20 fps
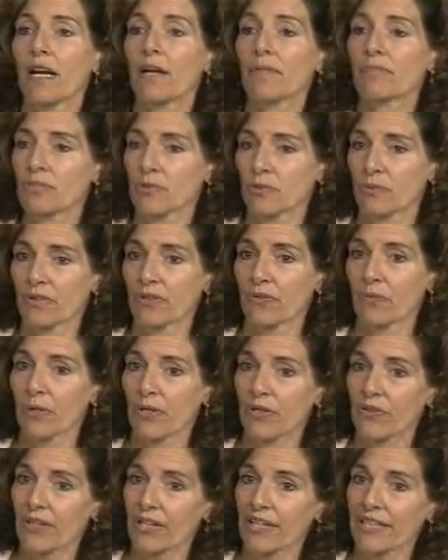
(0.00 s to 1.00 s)
come to it
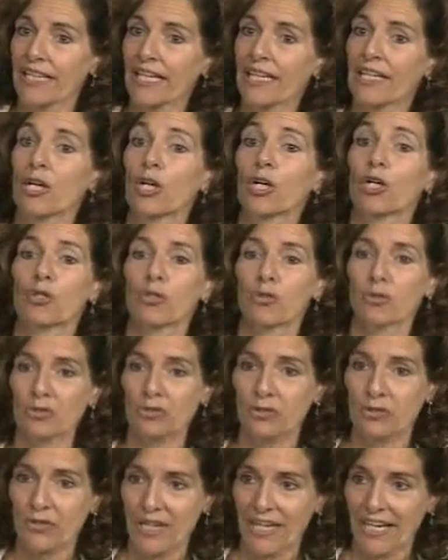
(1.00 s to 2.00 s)
with, again, a
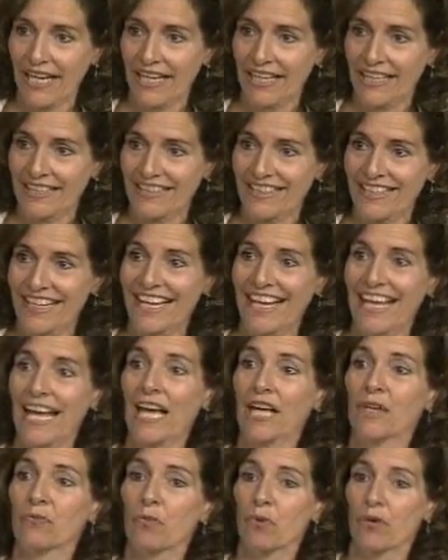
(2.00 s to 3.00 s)
cooler head
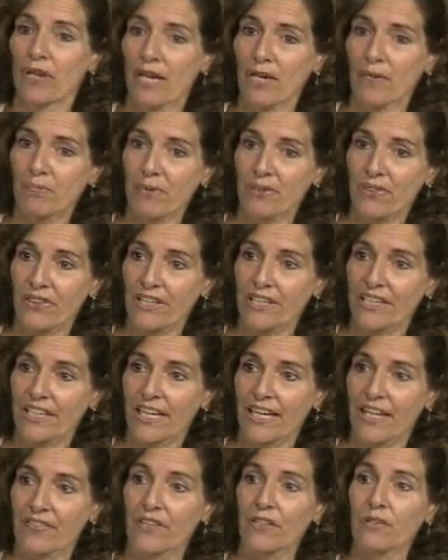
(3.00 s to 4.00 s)
and more
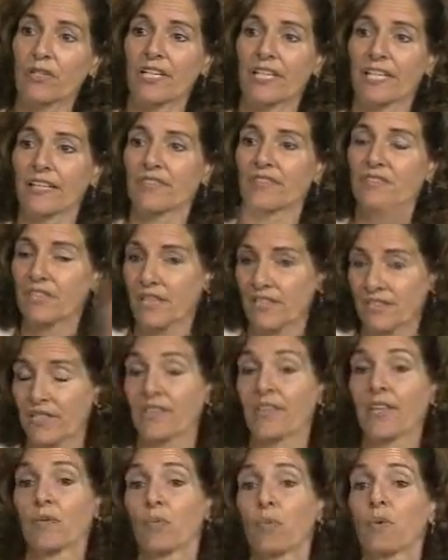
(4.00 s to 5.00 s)
empathy, and then it gives us,
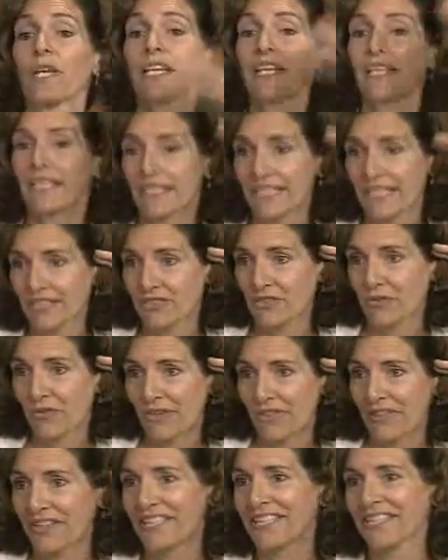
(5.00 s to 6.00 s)
then we can get to
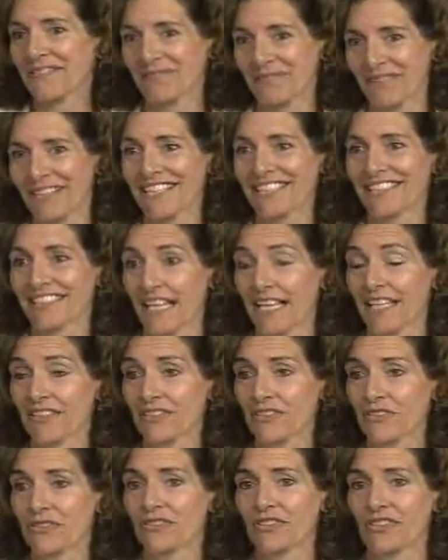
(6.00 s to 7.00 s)
our thinking brains
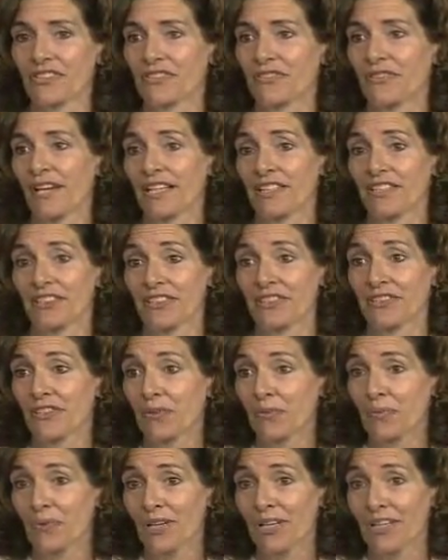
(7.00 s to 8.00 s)
and choose the strategies
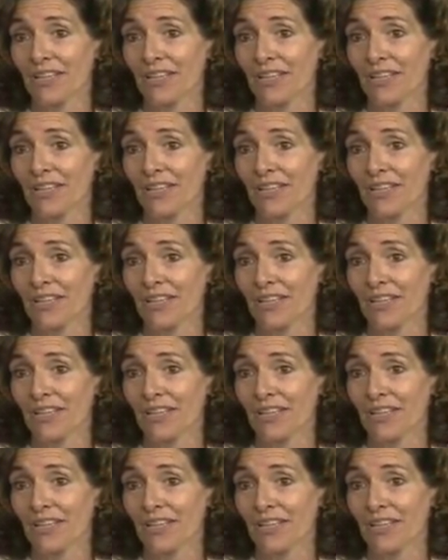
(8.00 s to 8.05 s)
that